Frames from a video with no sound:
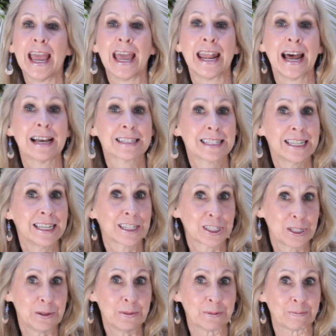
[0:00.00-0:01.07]
and I'll see you
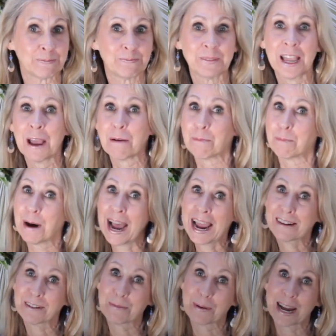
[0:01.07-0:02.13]
soon. Bye,
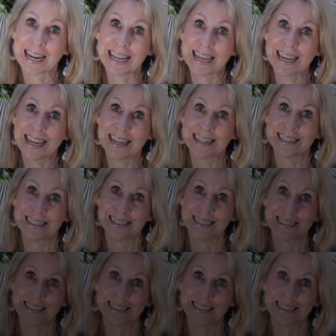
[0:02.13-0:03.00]
everybody!